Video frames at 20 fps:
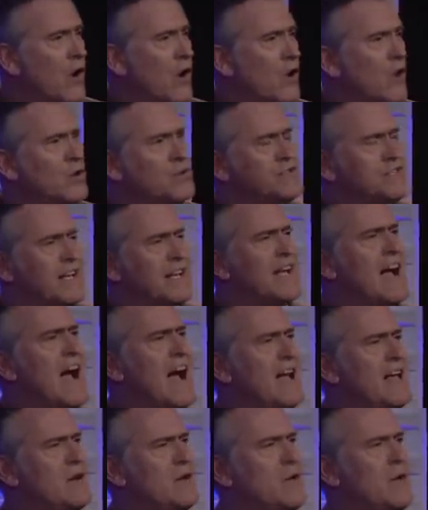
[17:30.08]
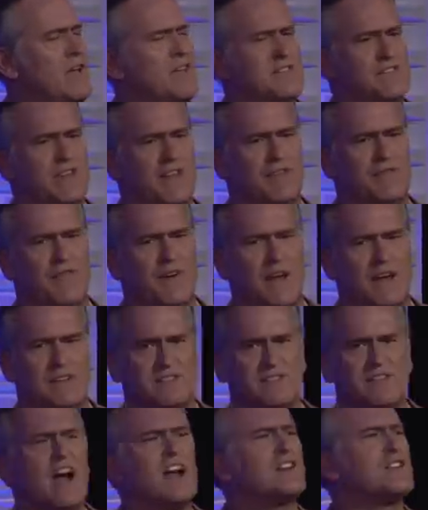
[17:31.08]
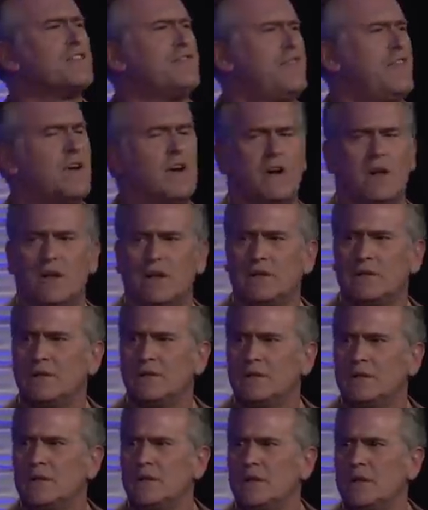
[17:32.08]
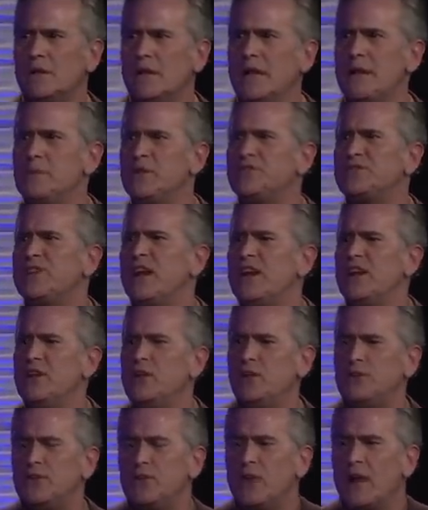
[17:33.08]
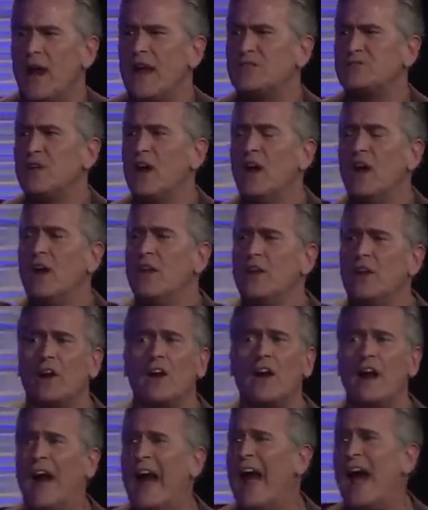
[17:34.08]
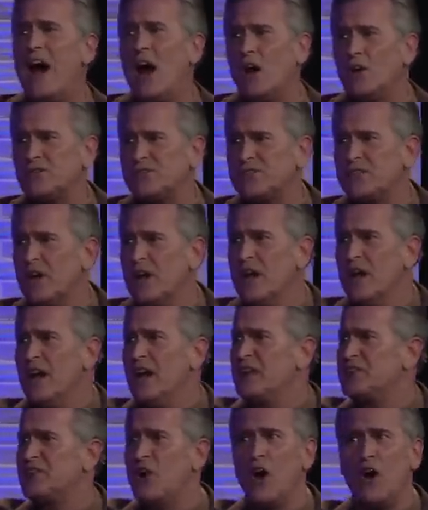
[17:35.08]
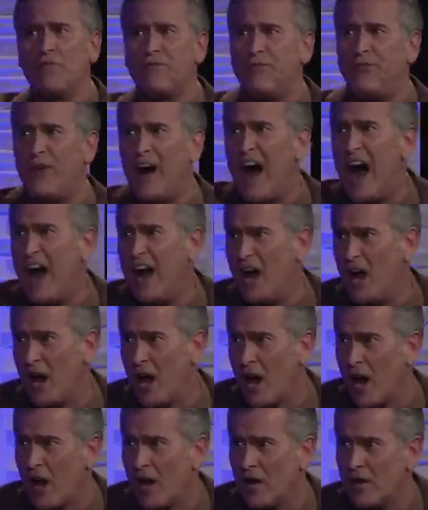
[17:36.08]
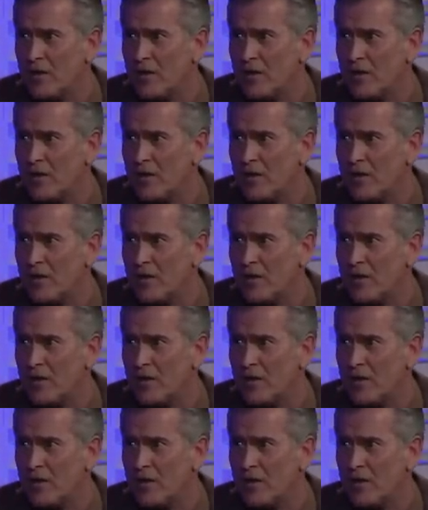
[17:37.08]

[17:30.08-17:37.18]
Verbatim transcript: Who's the guy who gives the advice? Dr. Phil. He would say to you two guys, Your house is on fire.